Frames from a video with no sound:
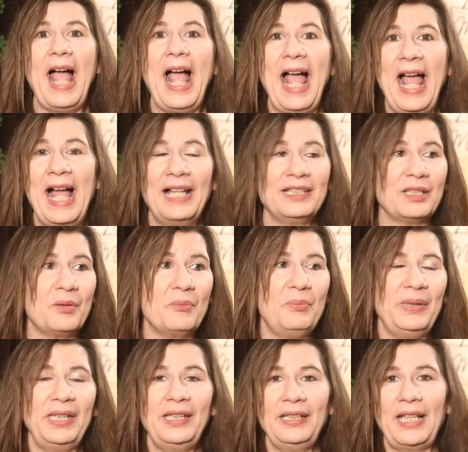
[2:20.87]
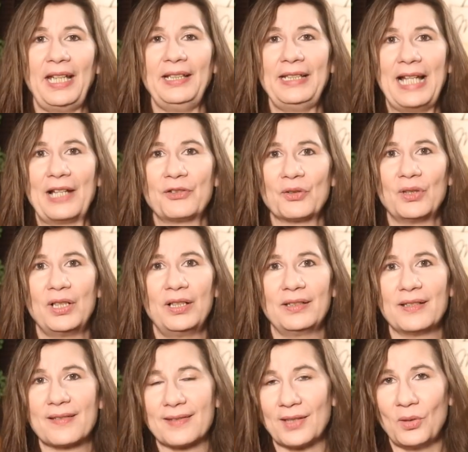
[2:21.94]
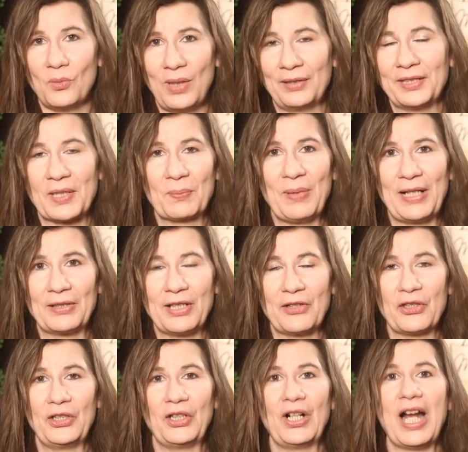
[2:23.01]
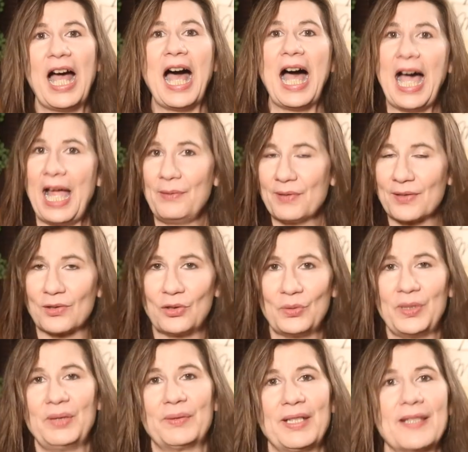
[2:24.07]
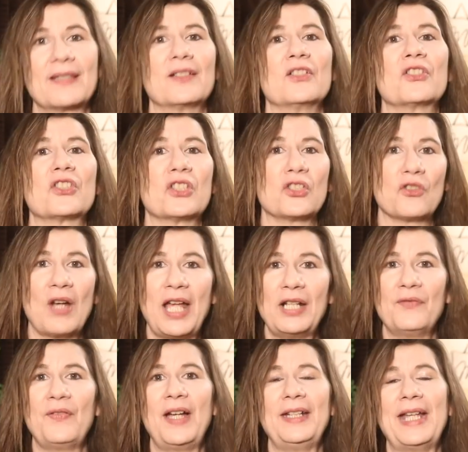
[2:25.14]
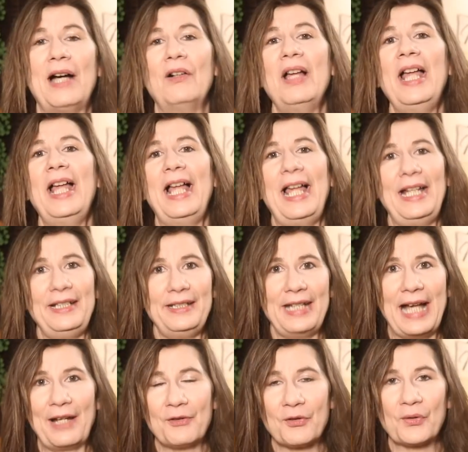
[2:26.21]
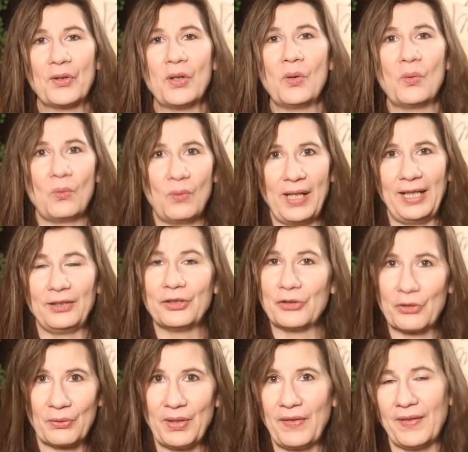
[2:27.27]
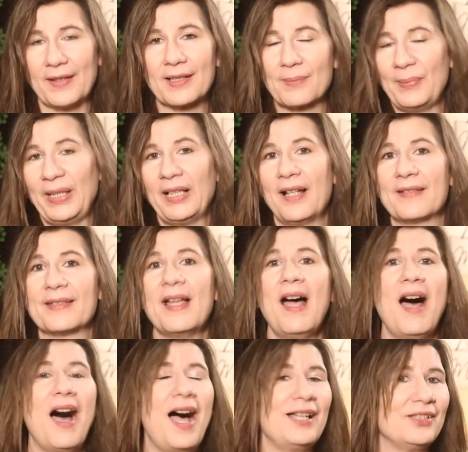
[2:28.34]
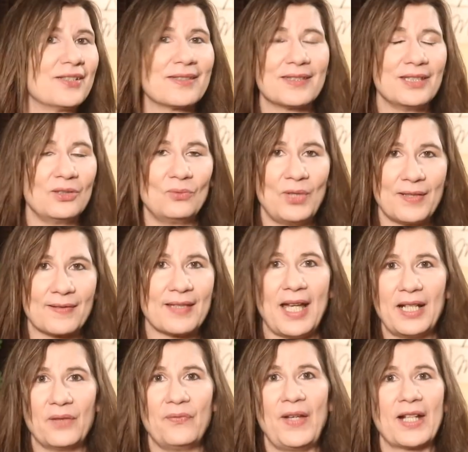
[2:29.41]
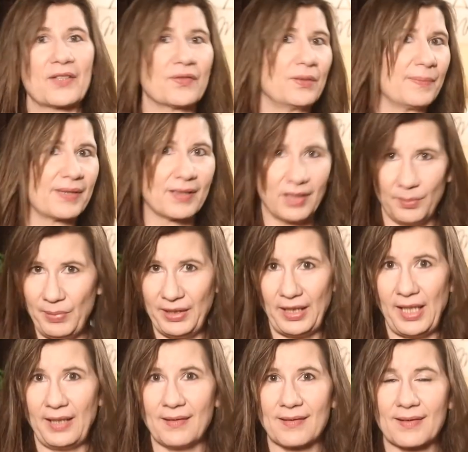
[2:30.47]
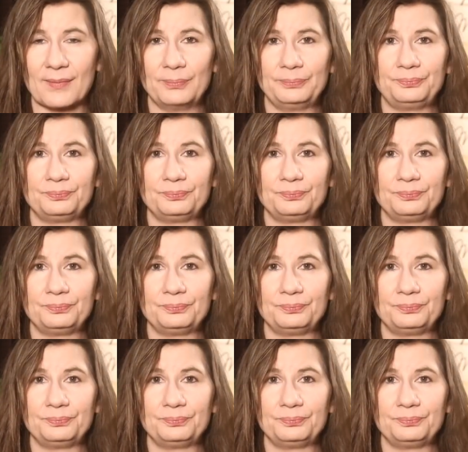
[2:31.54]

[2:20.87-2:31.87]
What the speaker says: And being a natural holistic wellness practitioner, I was doing research to try to find out a natural way to treat this, because I just didn't want side effects from sleeping aids.